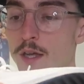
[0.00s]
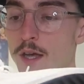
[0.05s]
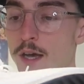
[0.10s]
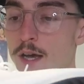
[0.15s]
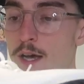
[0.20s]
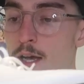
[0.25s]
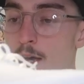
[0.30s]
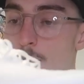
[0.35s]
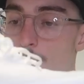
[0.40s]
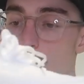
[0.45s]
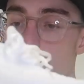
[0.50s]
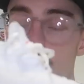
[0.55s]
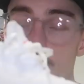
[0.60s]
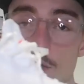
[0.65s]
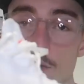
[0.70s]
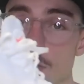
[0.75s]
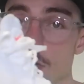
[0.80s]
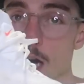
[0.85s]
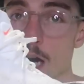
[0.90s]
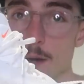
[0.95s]
Um,
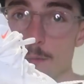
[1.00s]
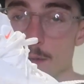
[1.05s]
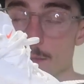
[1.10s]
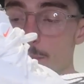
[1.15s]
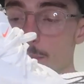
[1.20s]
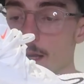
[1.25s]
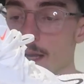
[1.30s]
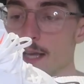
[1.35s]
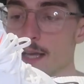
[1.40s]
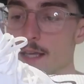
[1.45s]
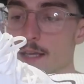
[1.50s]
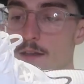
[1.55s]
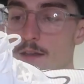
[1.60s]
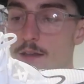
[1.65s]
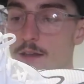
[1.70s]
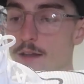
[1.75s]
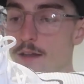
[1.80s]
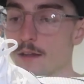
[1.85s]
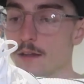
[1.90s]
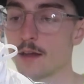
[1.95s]
no carbon plate
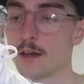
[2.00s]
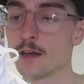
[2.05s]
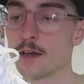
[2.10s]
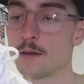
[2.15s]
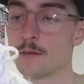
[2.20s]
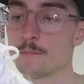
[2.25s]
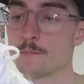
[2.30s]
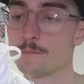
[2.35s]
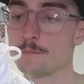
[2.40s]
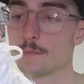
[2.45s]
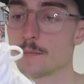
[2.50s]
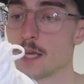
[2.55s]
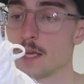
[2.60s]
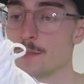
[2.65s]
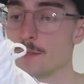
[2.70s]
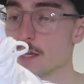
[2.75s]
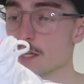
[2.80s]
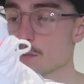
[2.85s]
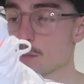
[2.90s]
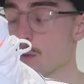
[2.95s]
um,
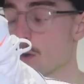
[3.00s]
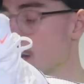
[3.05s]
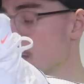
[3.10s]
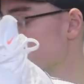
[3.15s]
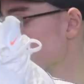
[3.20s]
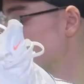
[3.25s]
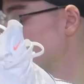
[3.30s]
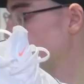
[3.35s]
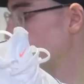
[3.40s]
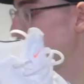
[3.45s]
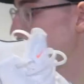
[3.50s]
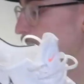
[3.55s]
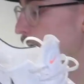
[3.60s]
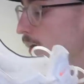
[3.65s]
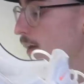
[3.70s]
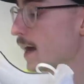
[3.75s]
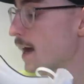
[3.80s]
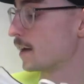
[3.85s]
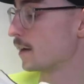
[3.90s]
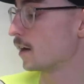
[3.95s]
in this one.
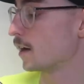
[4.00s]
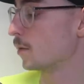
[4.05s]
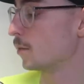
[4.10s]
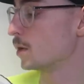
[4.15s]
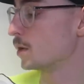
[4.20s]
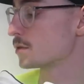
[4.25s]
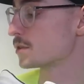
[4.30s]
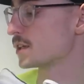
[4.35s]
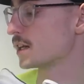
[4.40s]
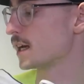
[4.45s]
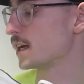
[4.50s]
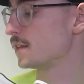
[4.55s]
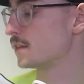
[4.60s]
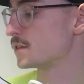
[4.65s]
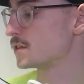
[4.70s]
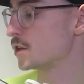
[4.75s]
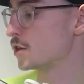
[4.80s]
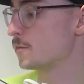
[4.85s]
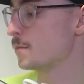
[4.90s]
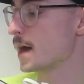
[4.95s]
And I will say the
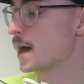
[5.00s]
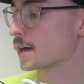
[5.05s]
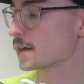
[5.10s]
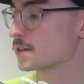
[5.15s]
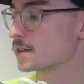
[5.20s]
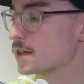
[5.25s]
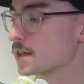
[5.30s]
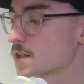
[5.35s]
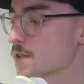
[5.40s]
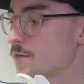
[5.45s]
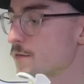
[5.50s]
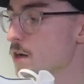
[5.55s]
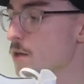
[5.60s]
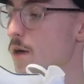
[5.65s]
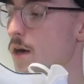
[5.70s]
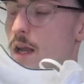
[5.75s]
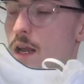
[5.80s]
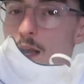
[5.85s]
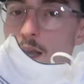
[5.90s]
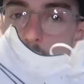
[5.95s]
ZoomX does
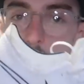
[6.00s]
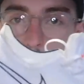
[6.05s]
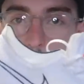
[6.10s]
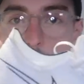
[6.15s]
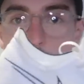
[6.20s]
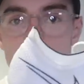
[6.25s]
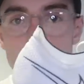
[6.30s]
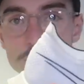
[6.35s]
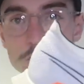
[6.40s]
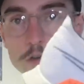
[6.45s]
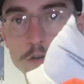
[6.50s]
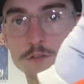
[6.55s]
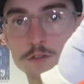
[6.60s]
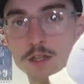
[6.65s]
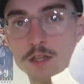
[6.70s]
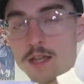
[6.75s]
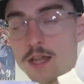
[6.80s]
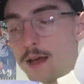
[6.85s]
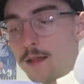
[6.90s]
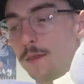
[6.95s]
feel a little bit
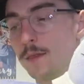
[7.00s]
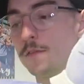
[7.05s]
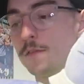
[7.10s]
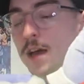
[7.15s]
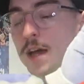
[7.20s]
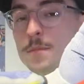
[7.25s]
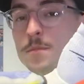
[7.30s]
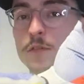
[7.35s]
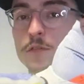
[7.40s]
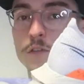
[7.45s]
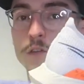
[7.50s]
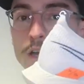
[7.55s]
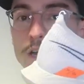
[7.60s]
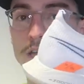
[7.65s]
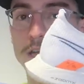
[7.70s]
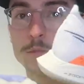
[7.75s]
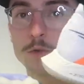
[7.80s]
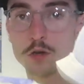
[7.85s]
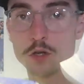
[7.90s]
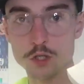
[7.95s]
softer than the Vaporfly.
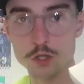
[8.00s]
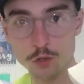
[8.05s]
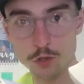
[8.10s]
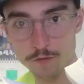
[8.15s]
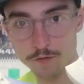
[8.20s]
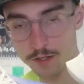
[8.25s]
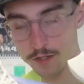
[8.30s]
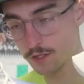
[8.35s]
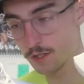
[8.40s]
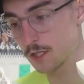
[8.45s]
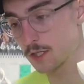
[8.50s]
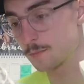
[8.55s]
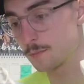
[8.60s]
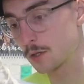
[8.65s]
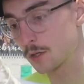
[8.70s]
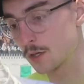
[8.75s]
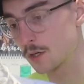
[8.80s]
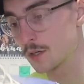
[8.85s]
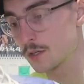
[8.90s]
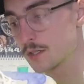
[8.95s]
I'm not sure if it's just
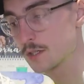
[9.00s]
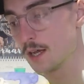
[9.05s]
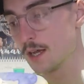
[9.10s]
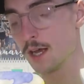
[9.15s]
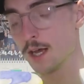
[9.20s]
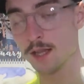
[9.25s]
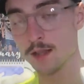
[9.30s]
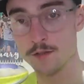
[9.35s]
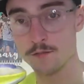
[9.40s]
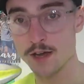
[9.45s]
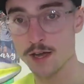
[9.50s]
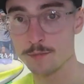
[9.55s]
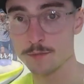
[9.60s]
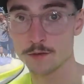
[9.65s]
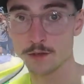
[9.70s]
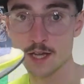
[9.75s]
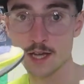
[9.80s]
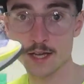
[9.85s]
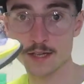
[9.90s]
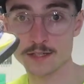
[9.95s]
because the
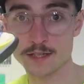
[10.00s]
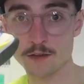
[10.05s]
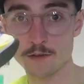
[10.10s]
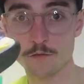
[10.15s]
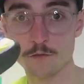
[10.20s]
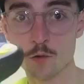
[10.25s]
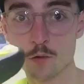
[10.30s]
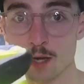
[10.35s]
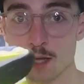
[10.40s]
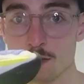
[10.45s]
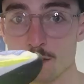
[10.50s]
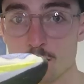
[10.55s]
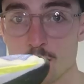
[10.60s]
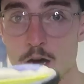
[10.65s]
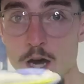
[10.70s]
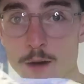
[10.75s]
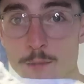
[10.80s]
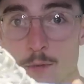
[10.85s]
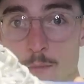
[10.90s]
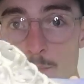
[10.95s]
Vaporfly has that full length
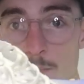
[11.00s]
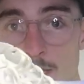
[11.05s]
carbon